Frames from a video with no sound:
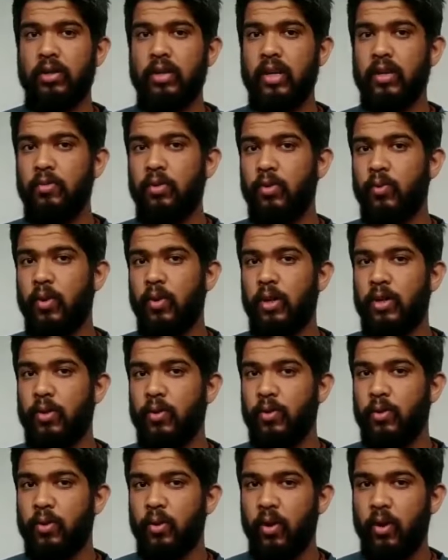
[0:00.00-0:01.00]

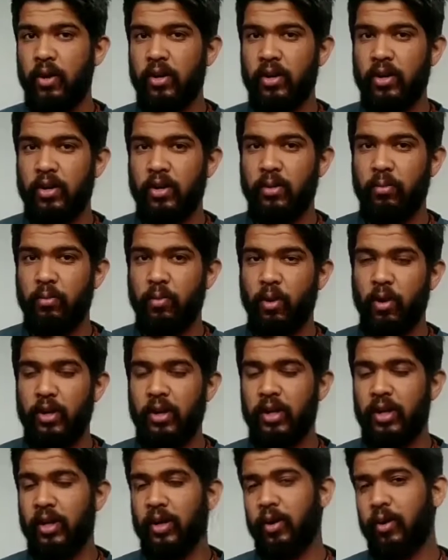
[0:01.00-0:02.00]
in the
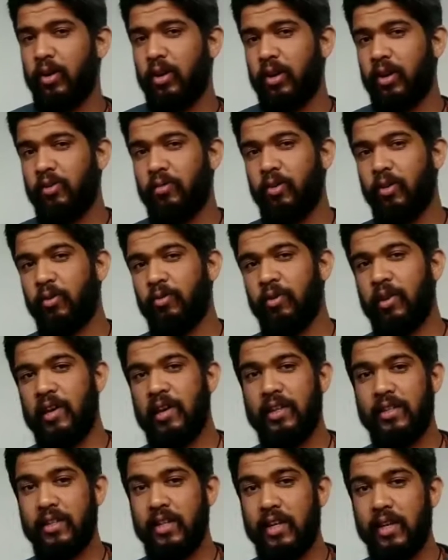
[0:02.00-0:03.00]
morning or if you're
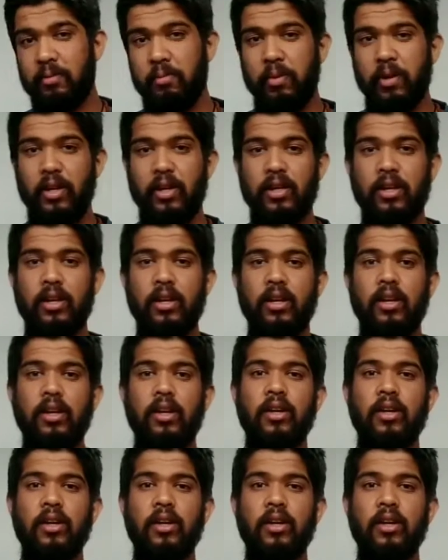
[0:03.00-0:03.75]
feeling sleepy,